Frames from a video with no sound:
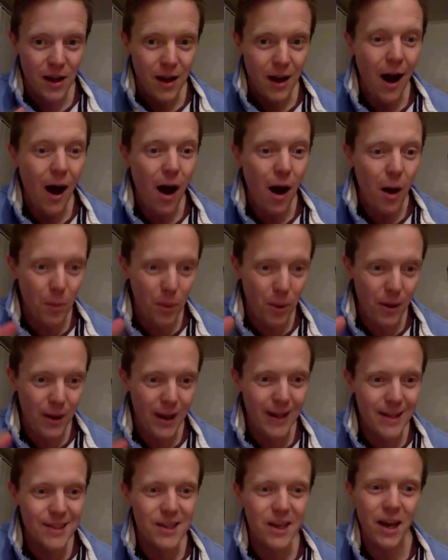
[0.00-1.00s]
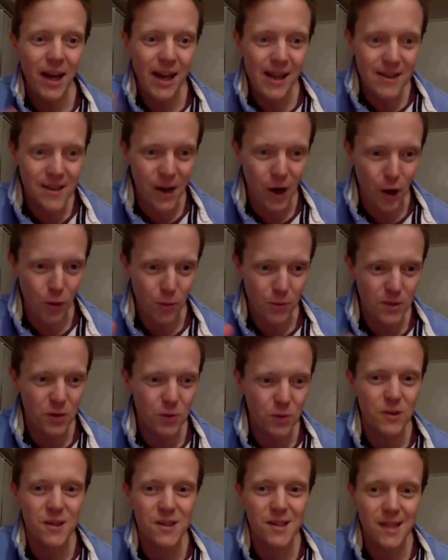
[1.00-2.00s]
up into his home, to
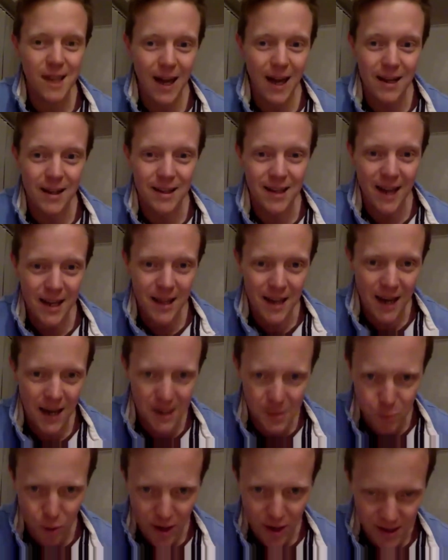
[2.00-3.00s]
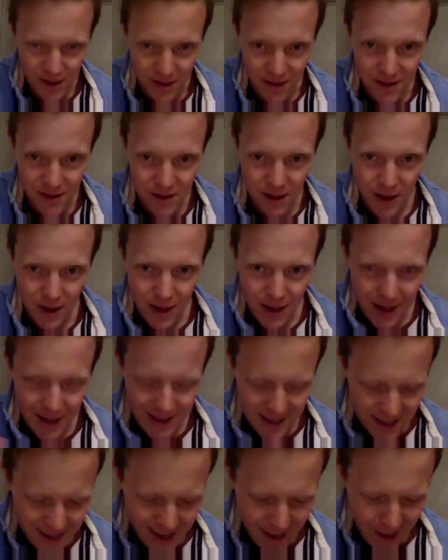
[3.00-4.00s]
stand in his presence. It's
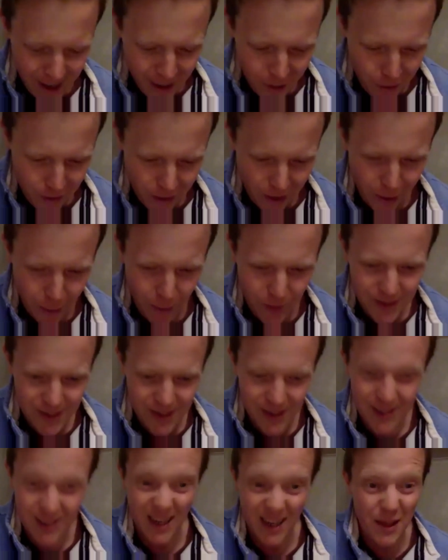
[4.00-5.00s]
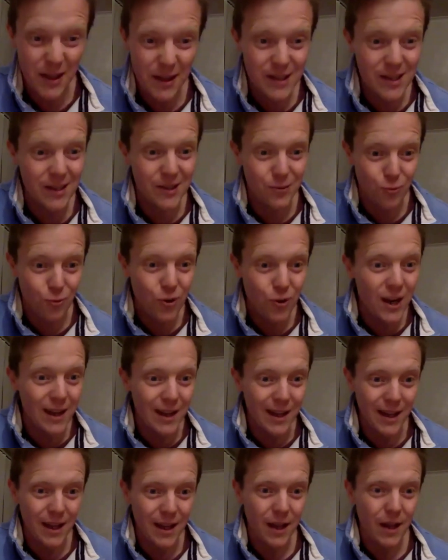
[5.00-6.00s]
the second thing I want to see tonight. This is really